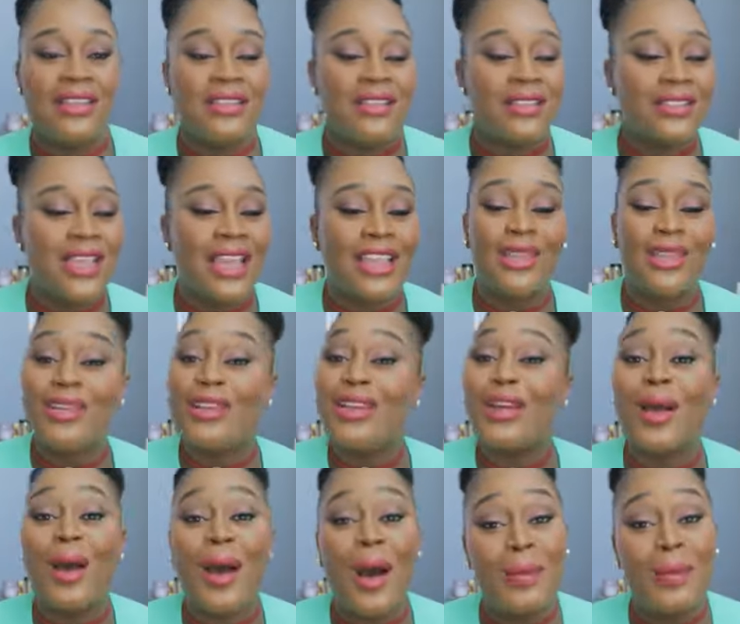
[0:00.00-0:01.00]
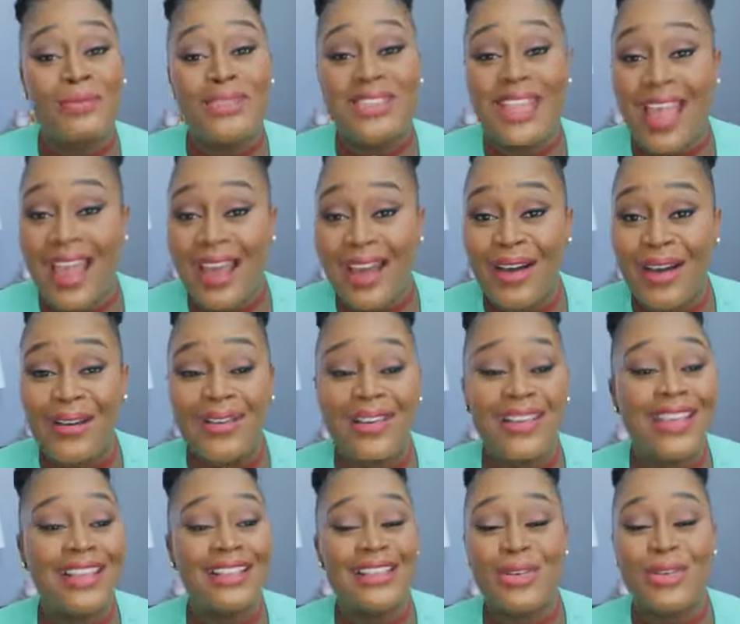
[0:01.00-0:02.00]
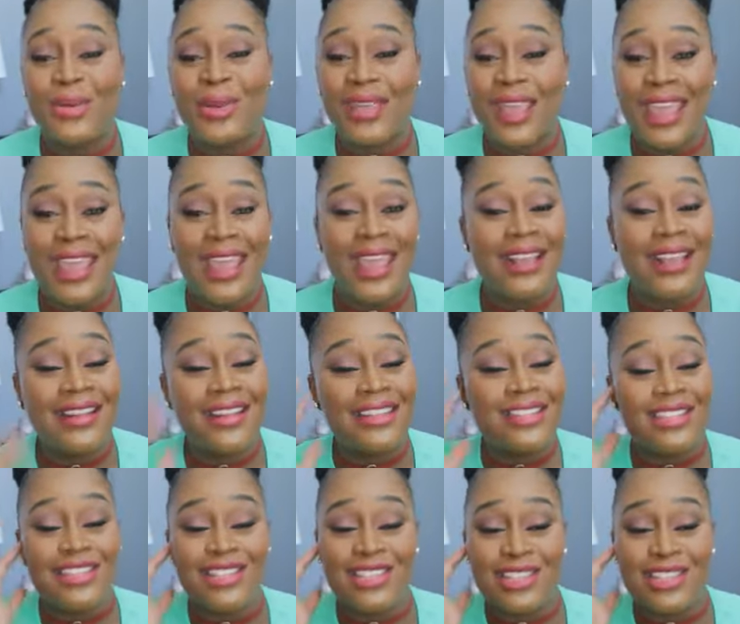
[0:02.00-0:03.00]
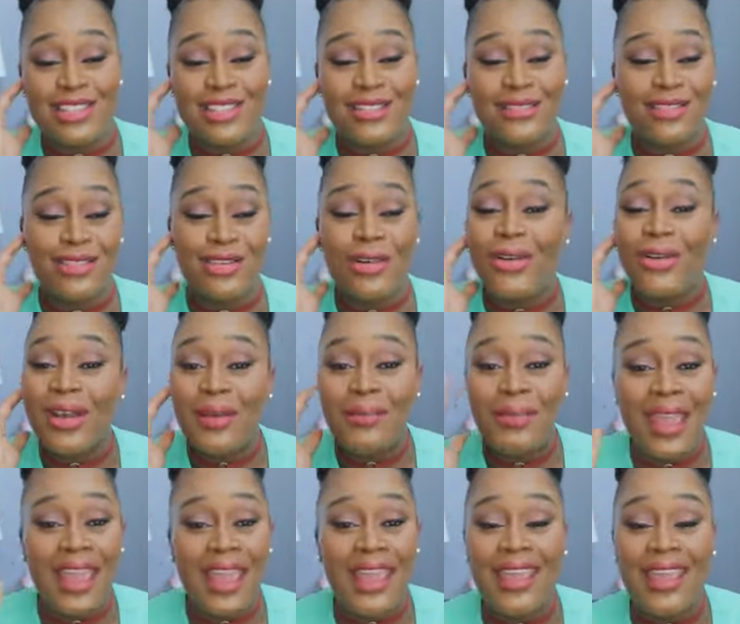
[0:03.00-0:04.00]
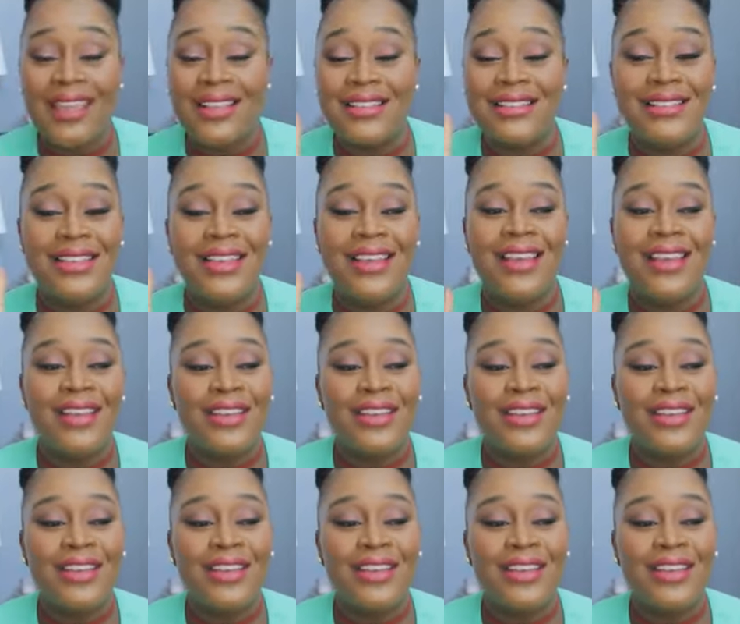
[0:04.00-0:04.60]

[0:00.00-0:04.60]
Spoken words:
They was like, you need to calm down. It's okay. This is just growing pains.